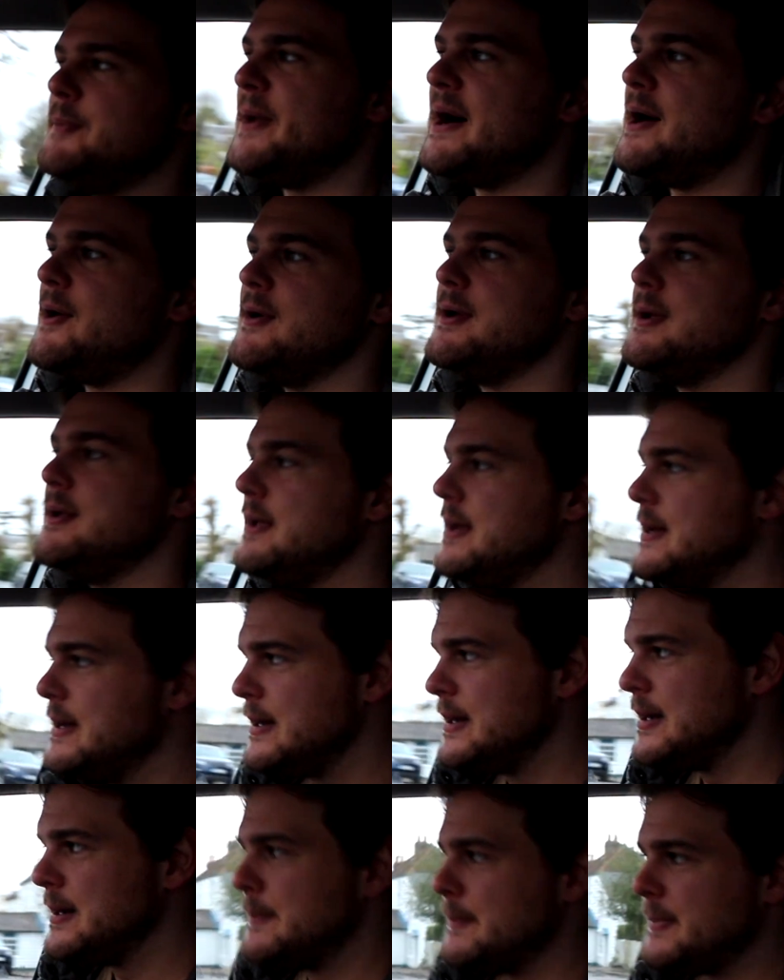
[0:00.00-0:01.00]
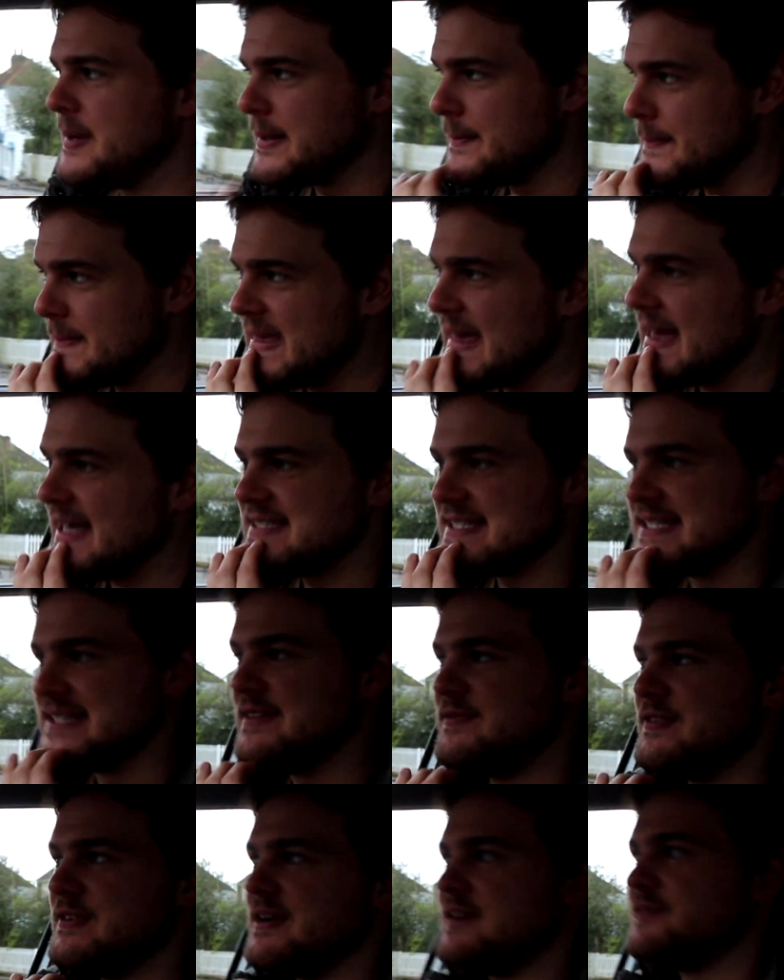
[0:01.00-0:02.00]
about it. But I'm guessing
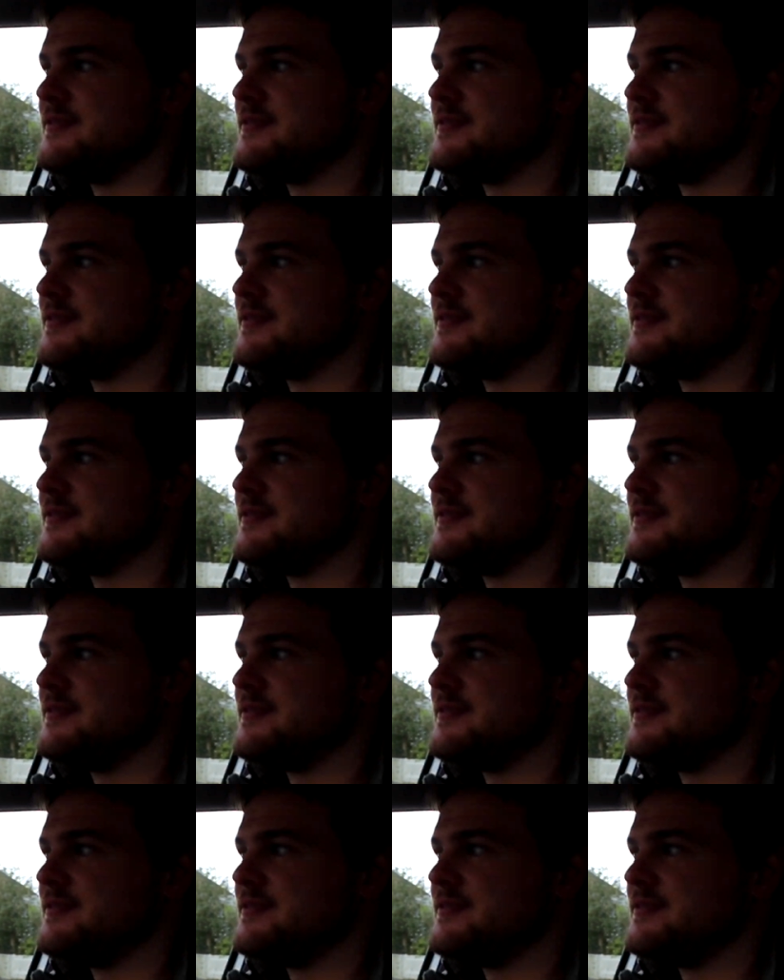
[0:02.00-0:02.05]
if you're